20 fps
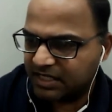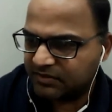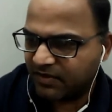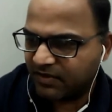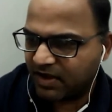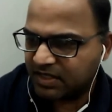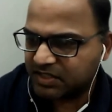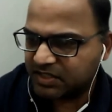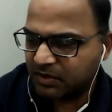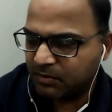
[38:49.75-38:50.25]

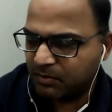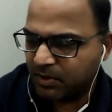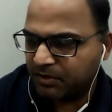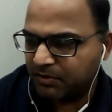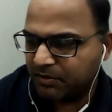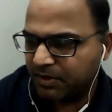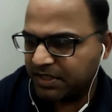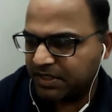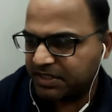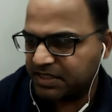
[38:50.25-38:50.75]
slides fasting
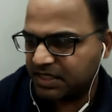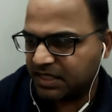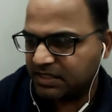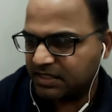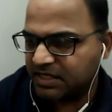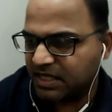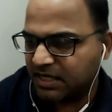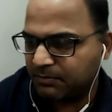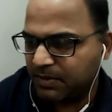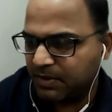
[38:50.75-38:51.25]

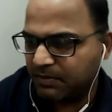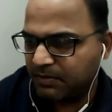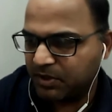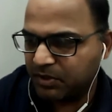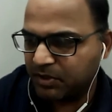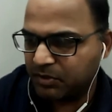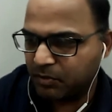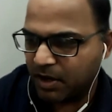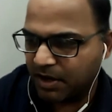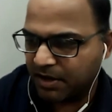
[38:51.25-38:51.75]
126 and
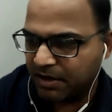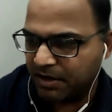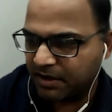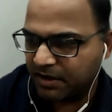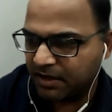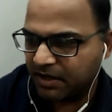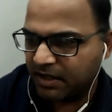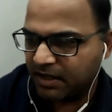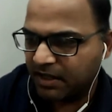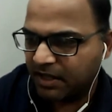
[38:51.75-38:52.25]
PP
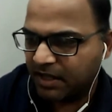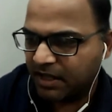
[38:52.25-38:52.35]
200.